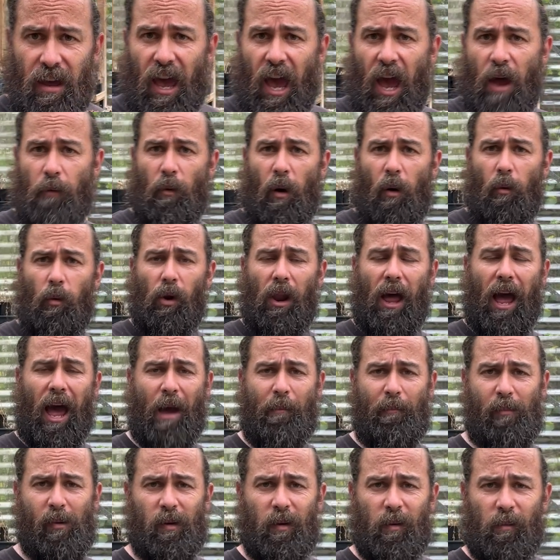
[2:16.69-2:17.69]
and what will
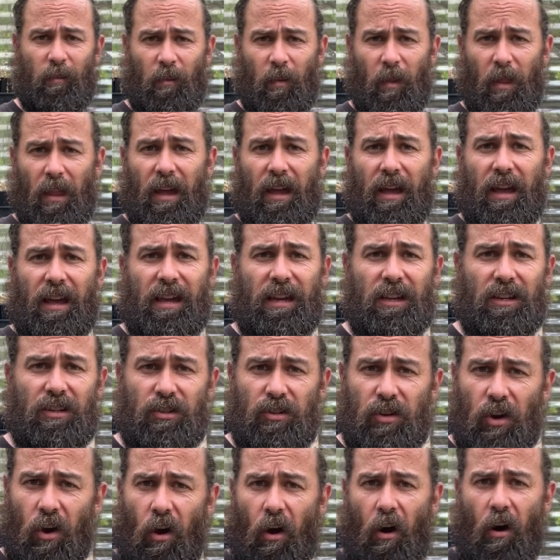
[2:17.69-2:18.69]
happen in
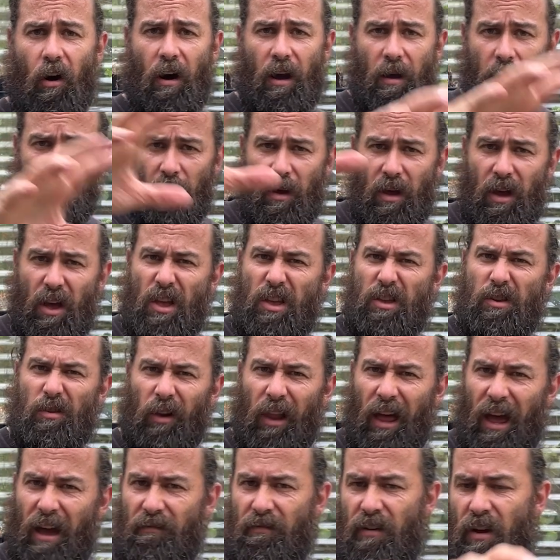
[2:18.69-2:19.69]
time, you'll
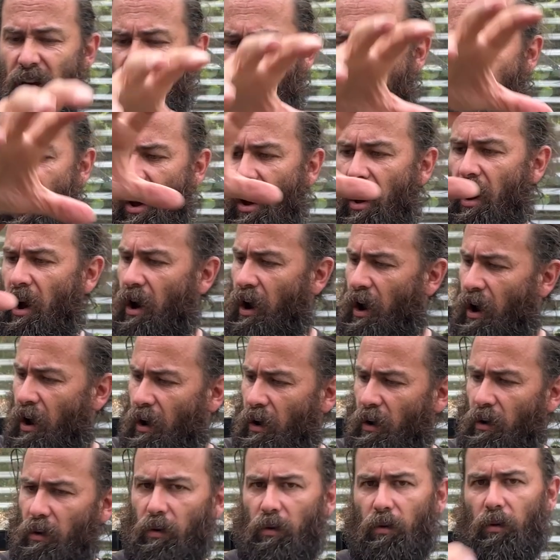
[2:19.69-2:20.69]
have a
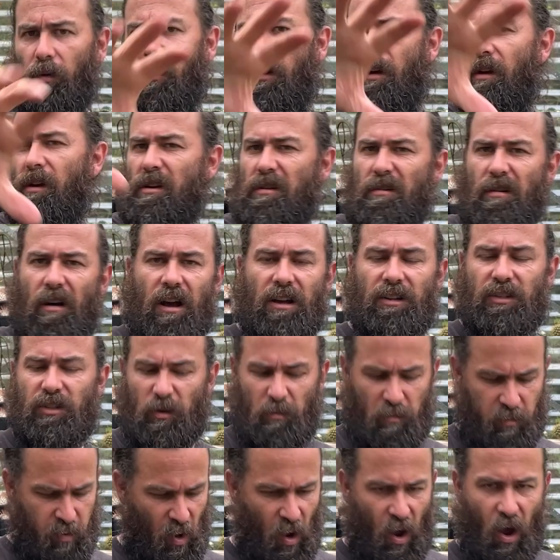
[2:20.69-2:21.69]
whole, I
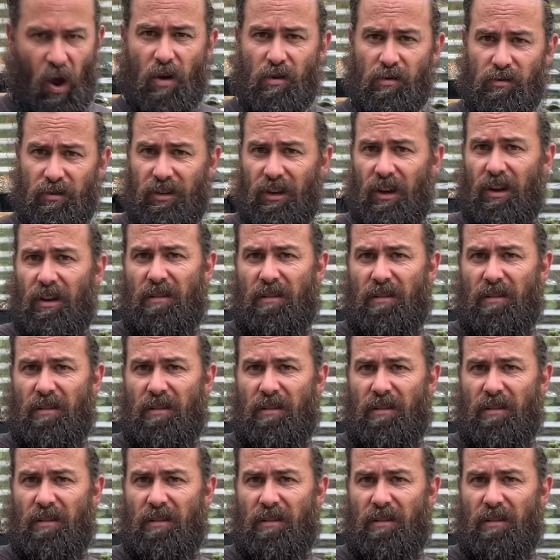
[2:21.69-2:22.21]
suppose,